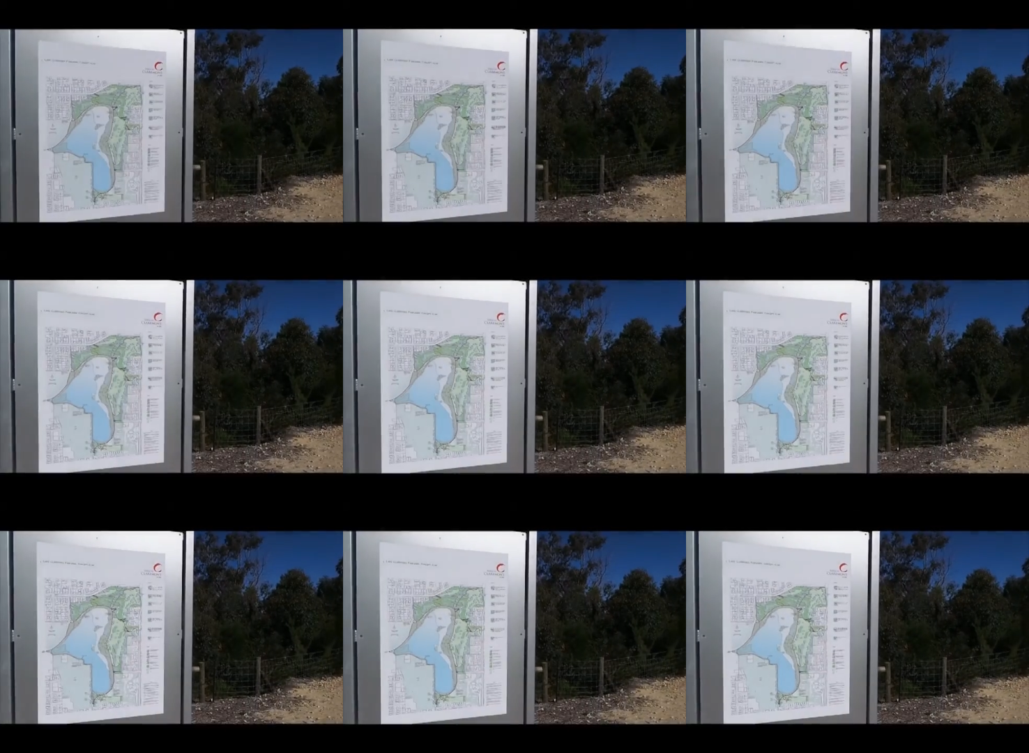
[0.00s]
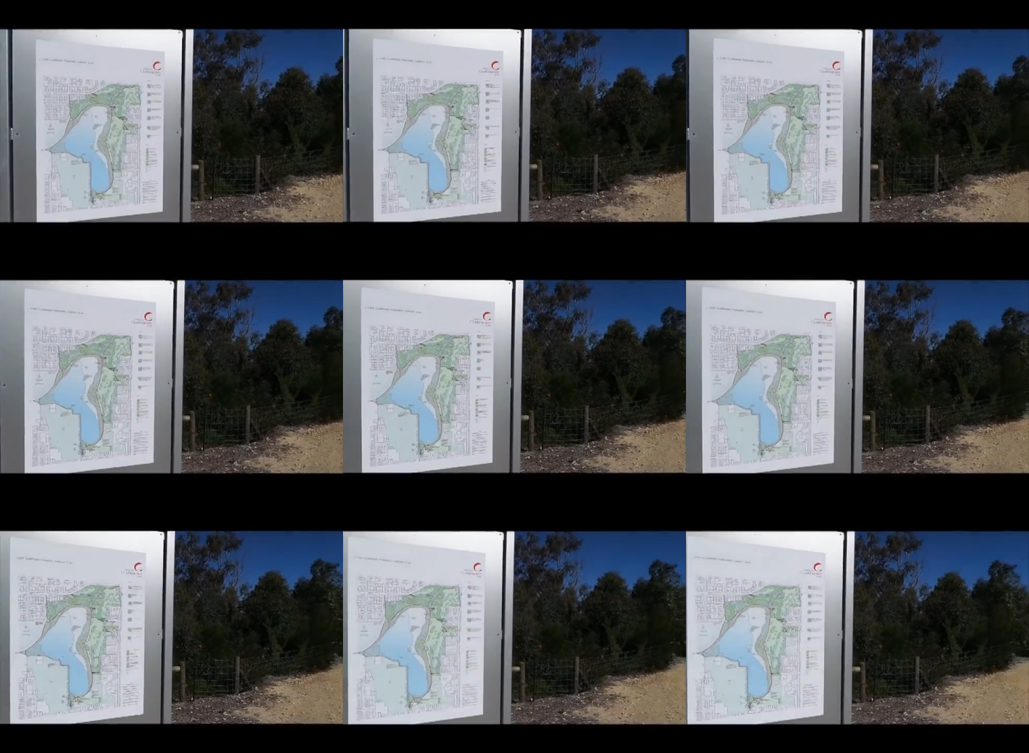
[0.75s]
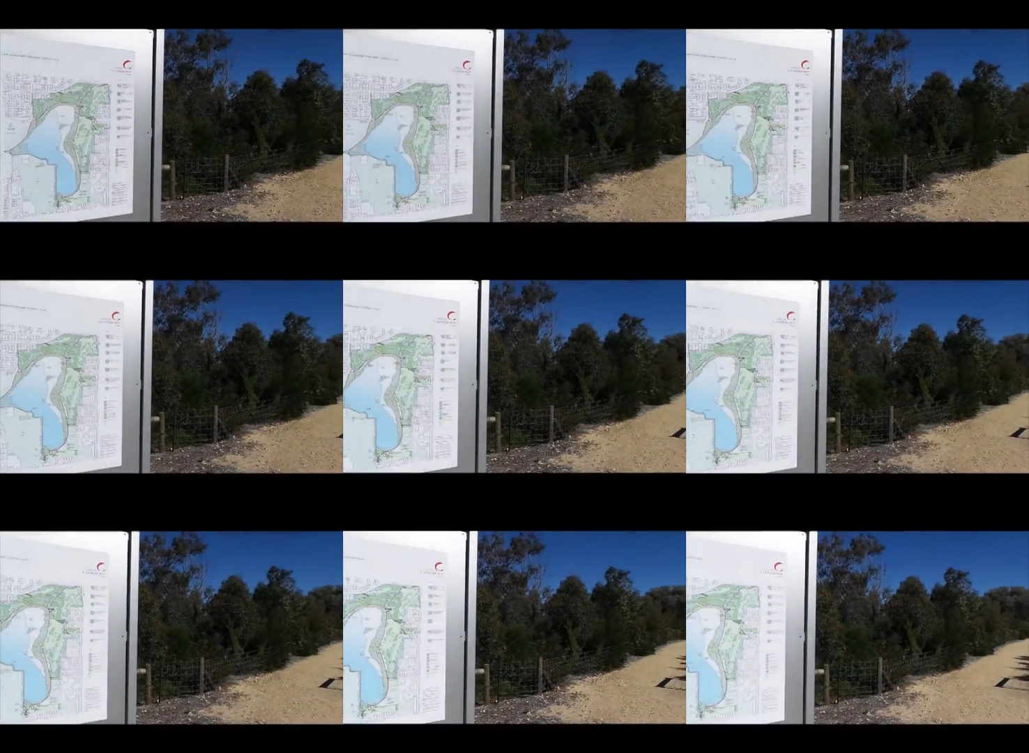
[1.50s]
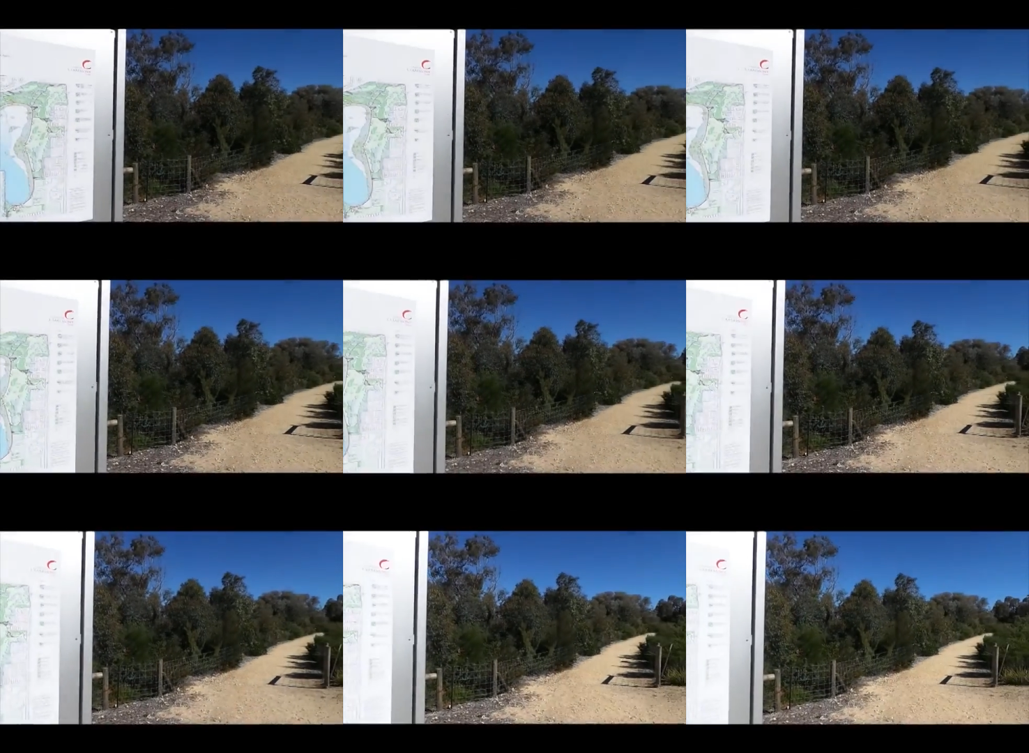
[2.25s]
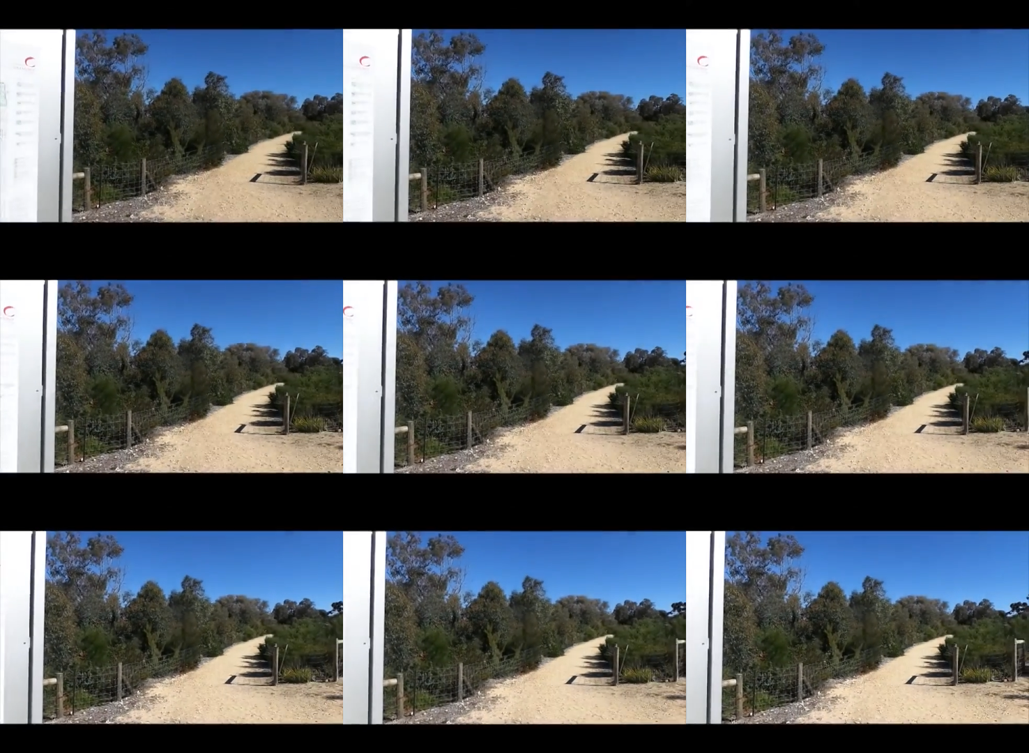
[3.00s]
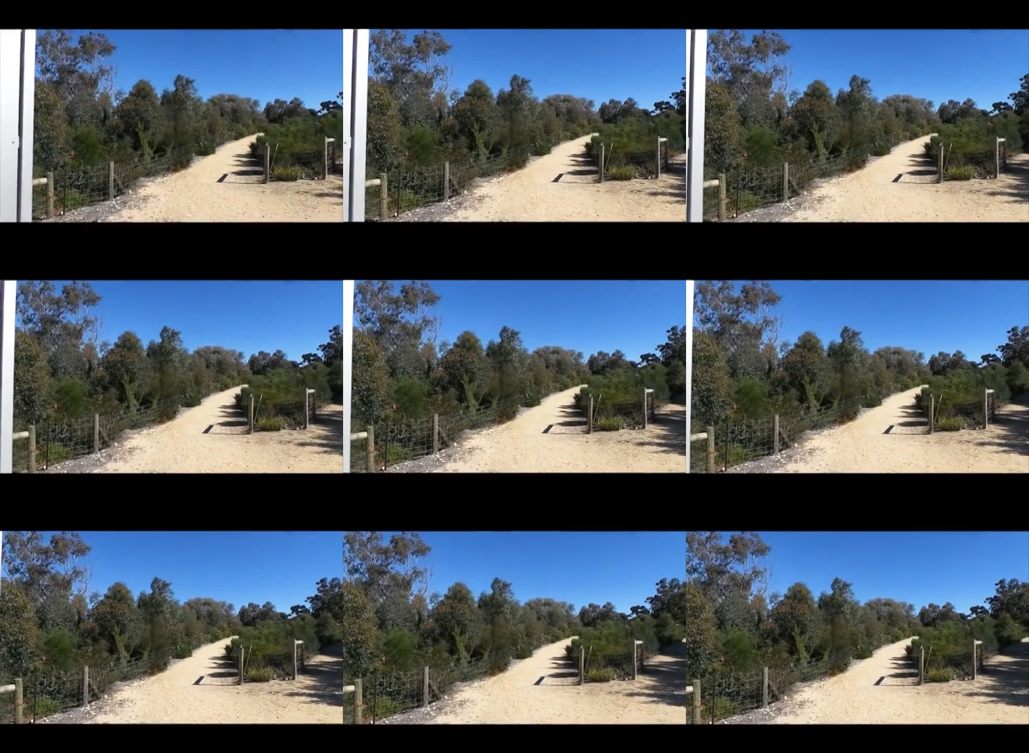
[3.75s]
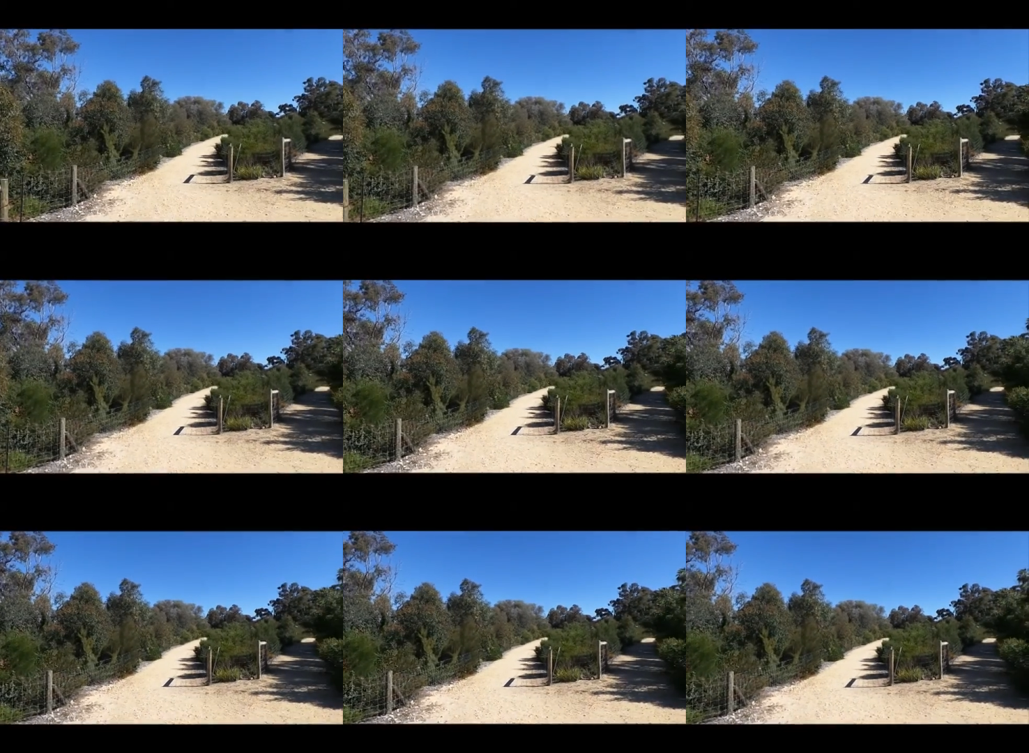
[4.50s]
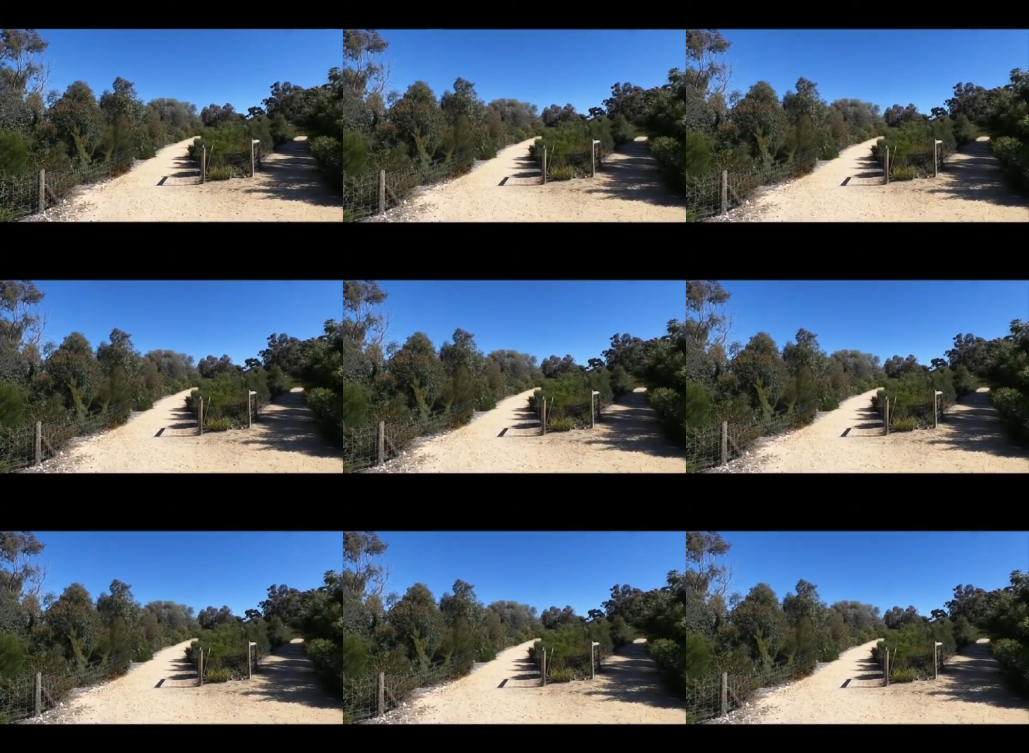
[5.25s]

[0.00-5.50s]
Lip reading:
[unreadable: no face in view]